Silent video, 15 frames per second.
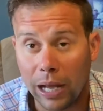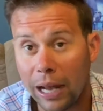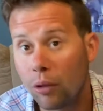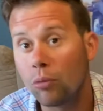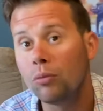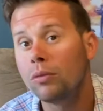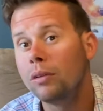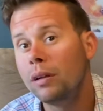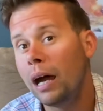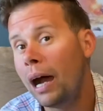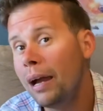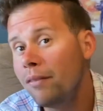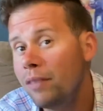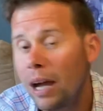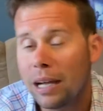I don't
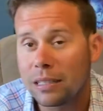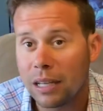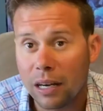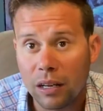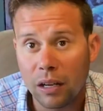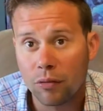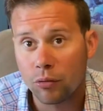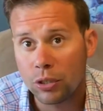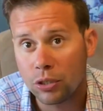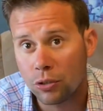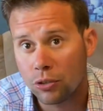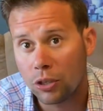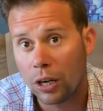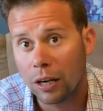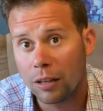I've not done enough
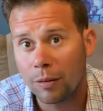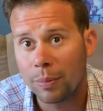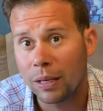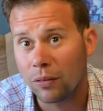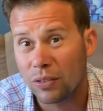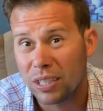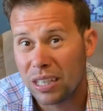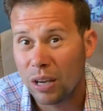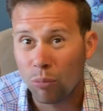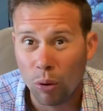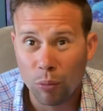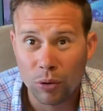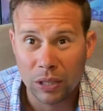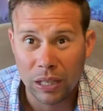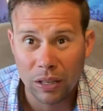research on them to be able to say
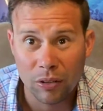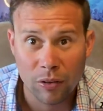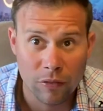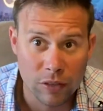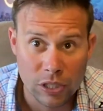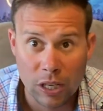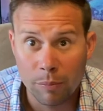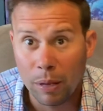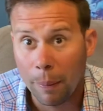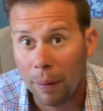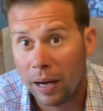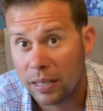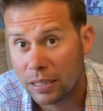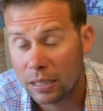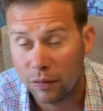one way or the other if it's going to be a
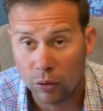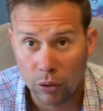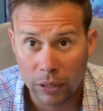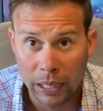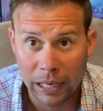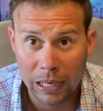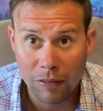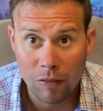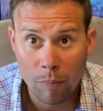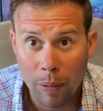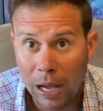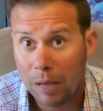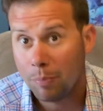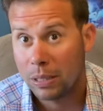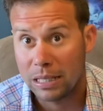positive or a negative
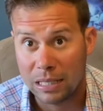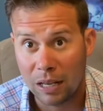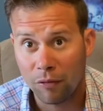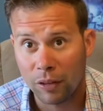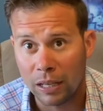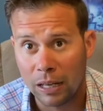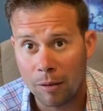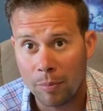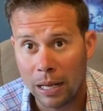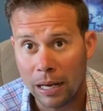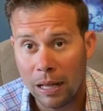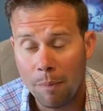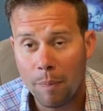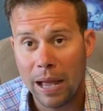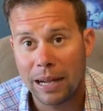impact, but it's definitely going to be an
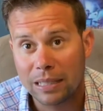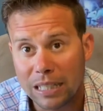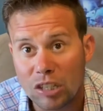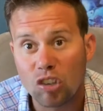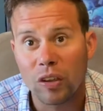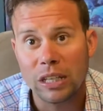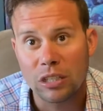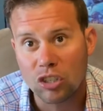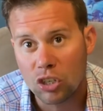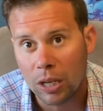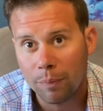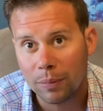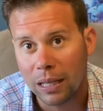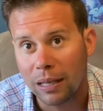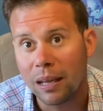impact. It's it's
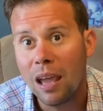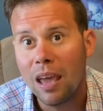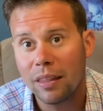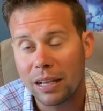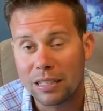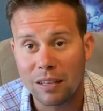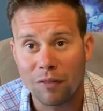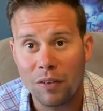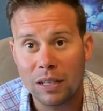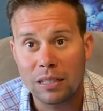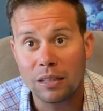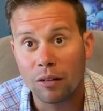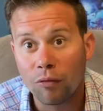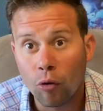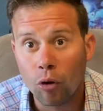something that is
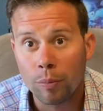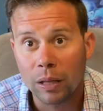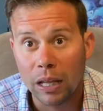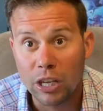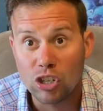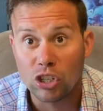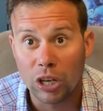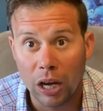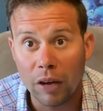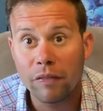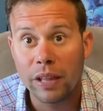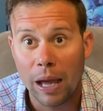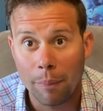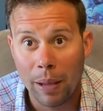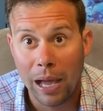affecting the formulation
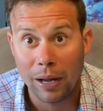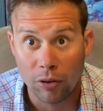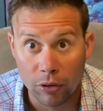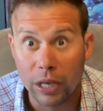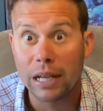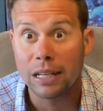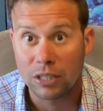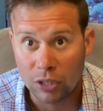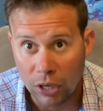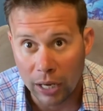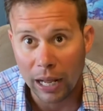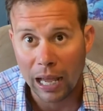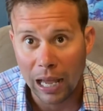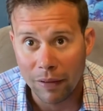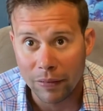of that pattern. It's going
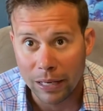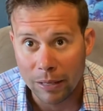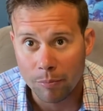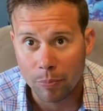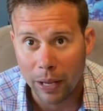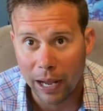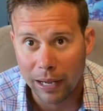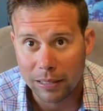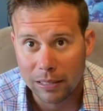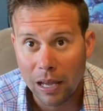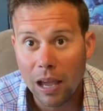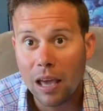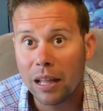to have an impact.